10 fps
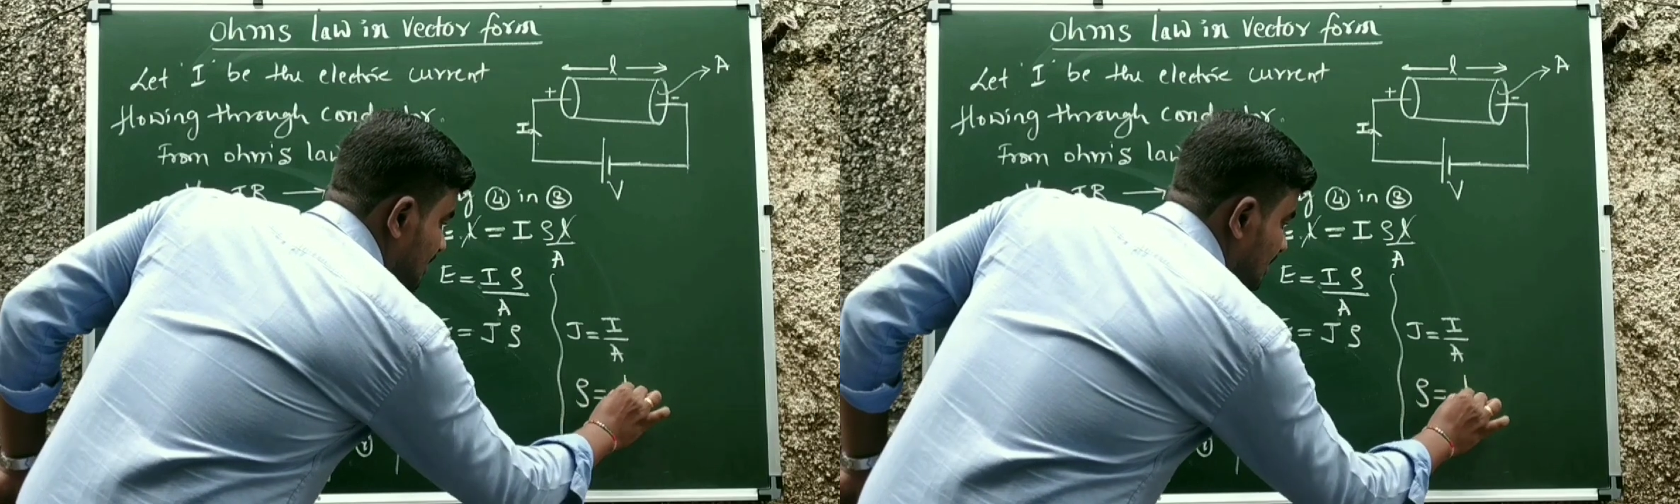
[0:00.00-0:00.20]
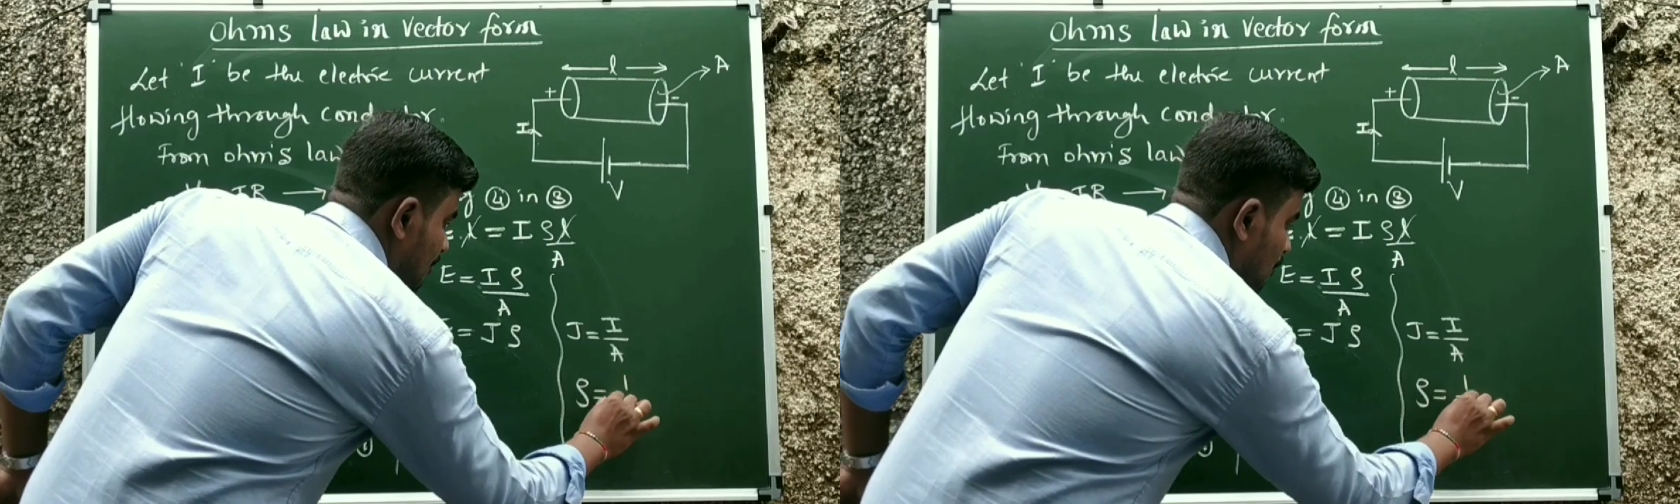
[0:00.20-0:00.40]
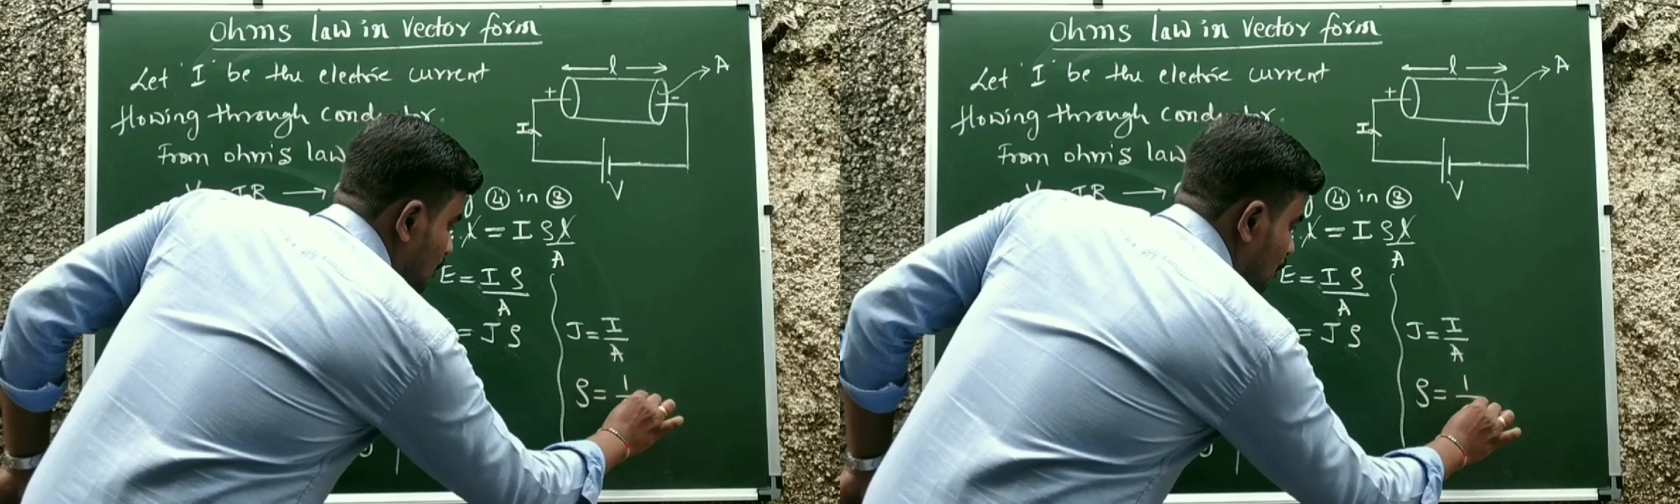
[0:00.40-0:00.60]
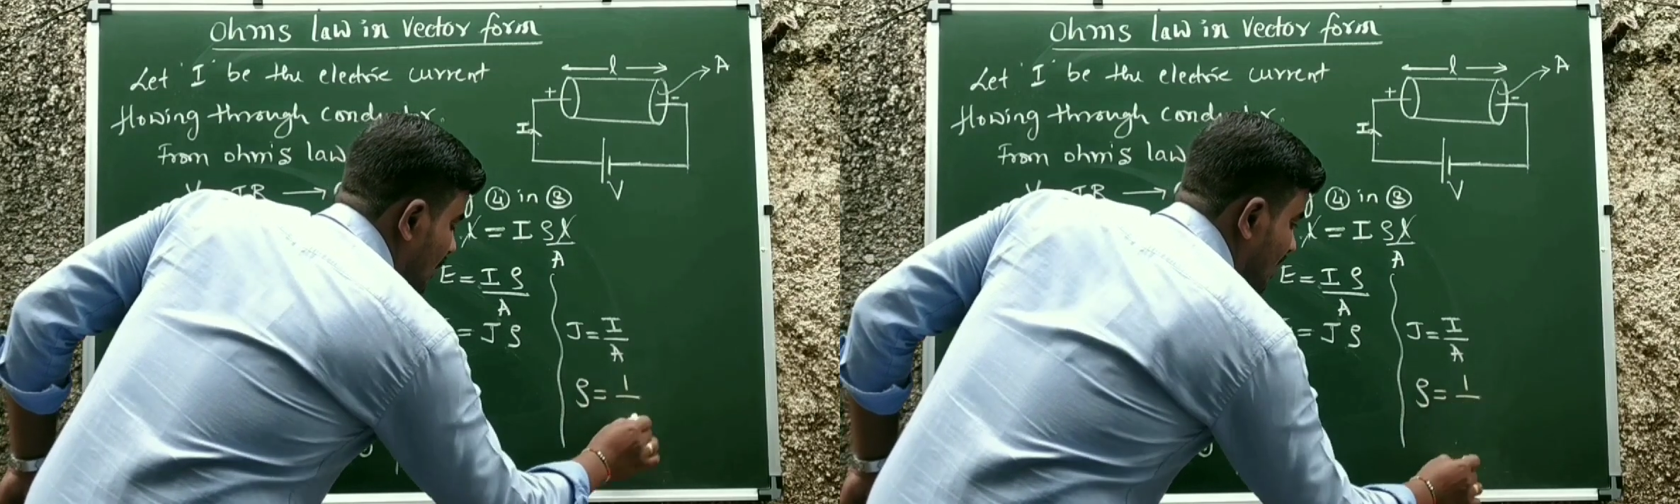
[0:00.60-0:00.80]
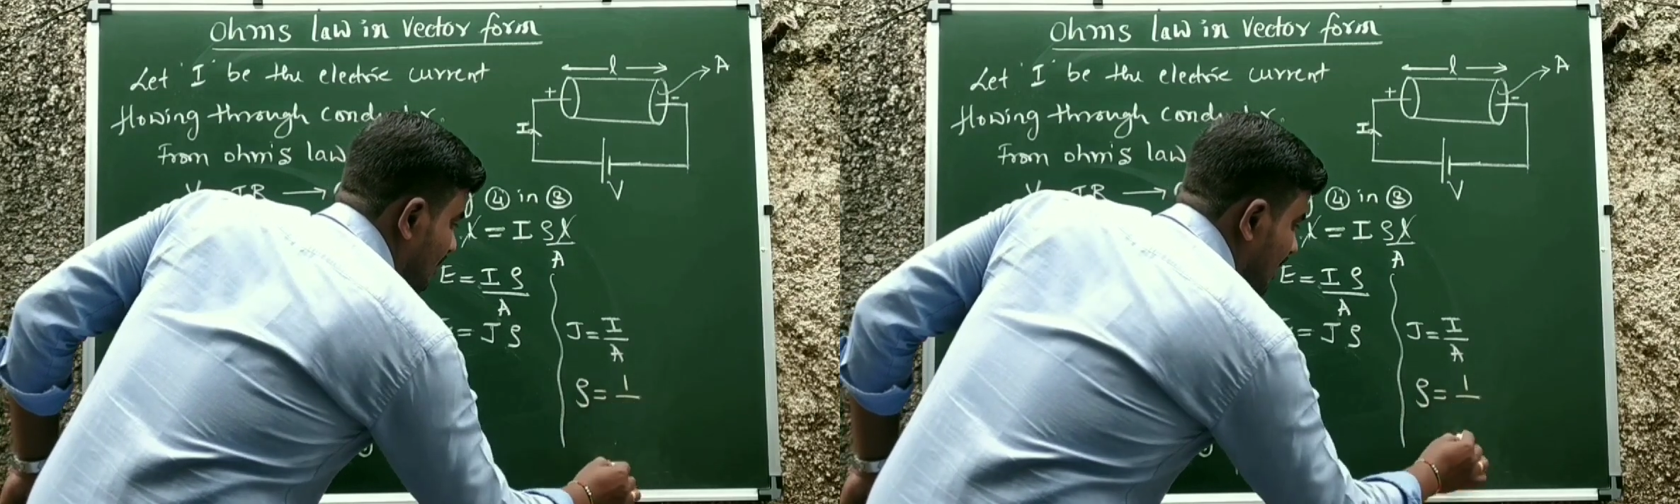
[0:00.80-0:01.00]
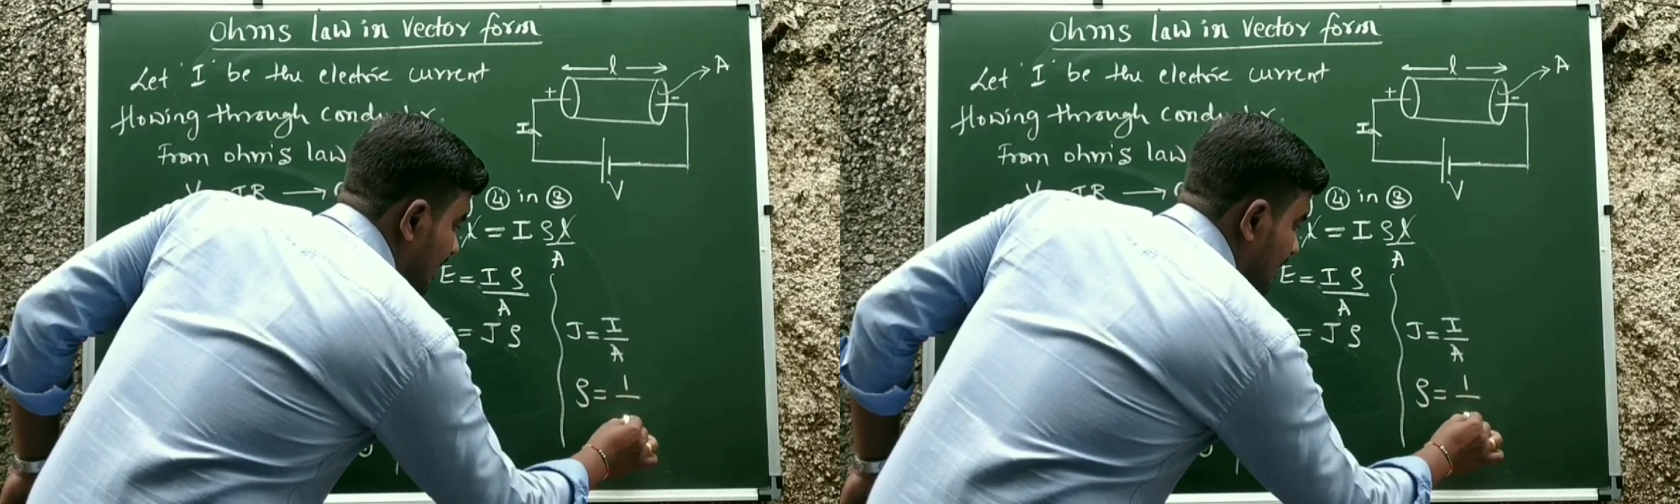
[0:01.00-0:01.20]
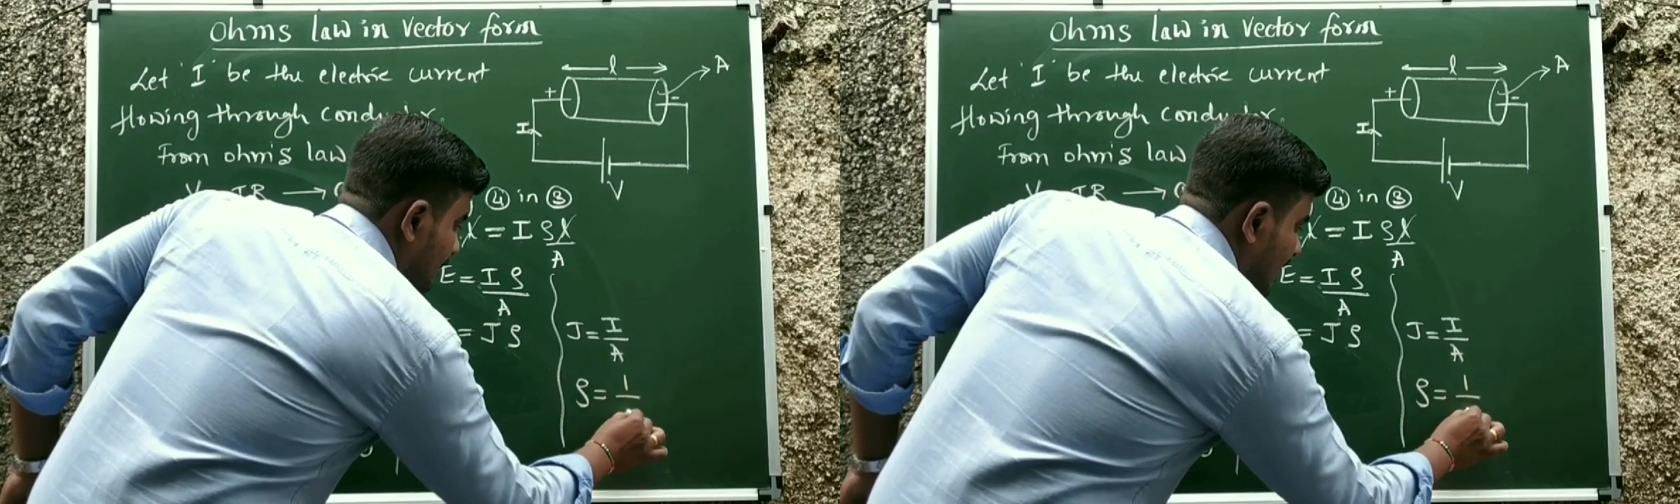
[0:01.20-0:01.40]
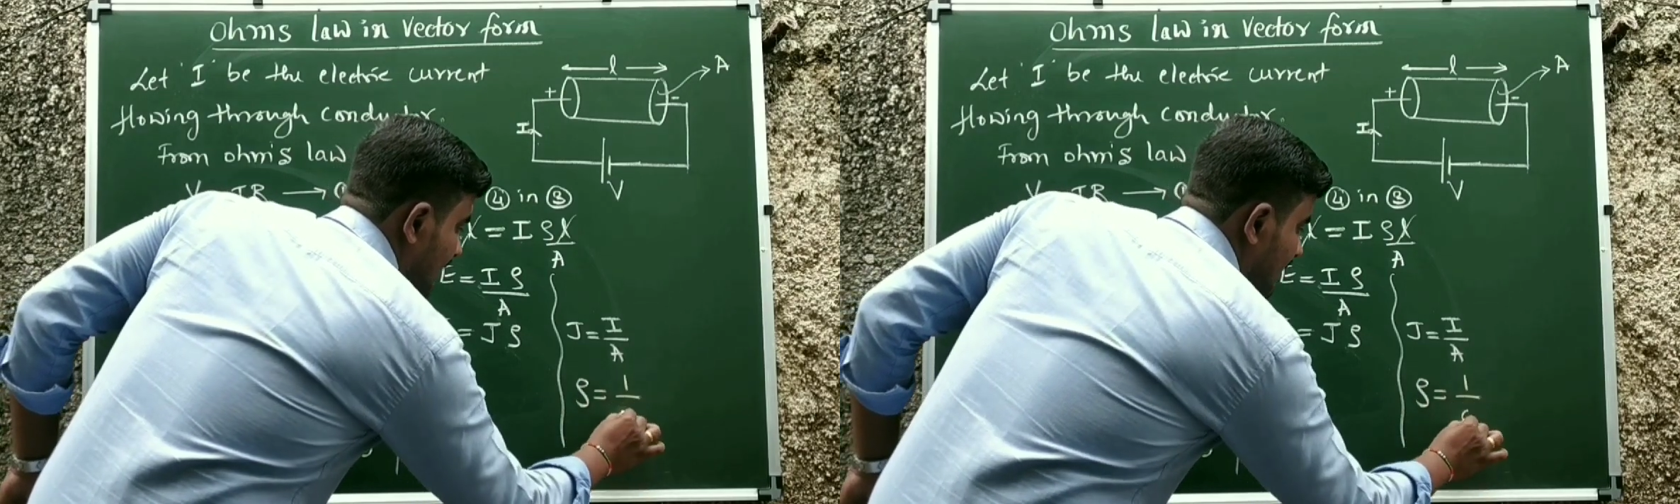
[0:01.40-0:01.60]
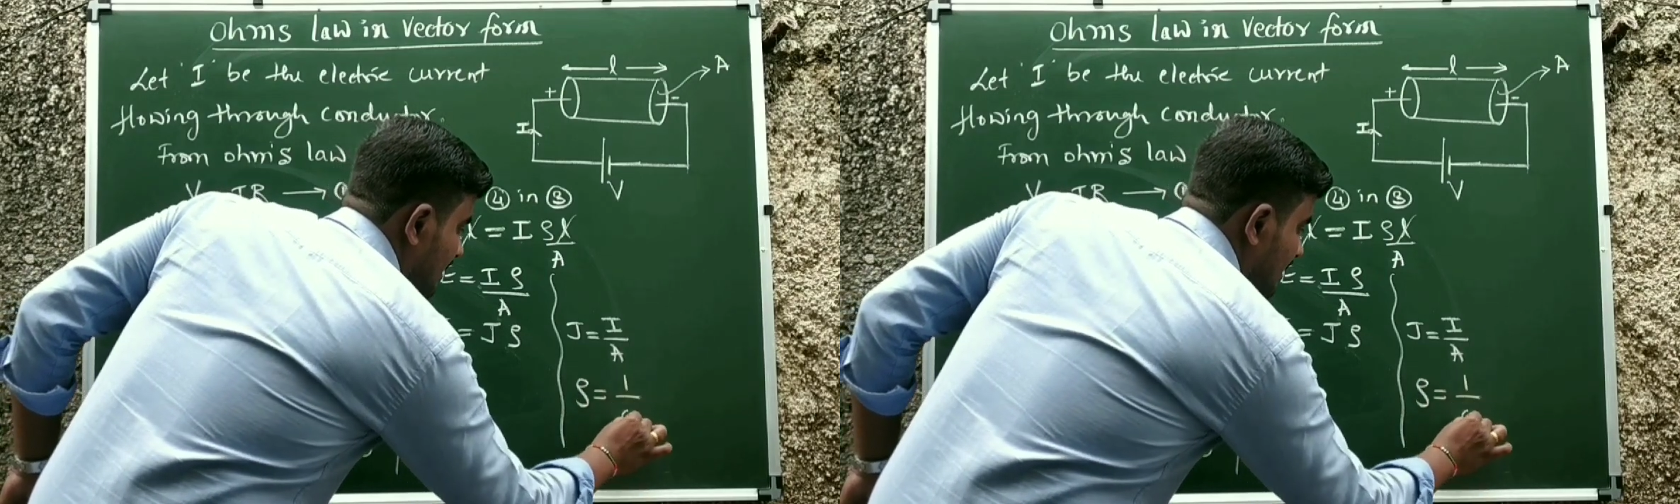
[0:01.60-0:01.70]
is equal to 1 divided by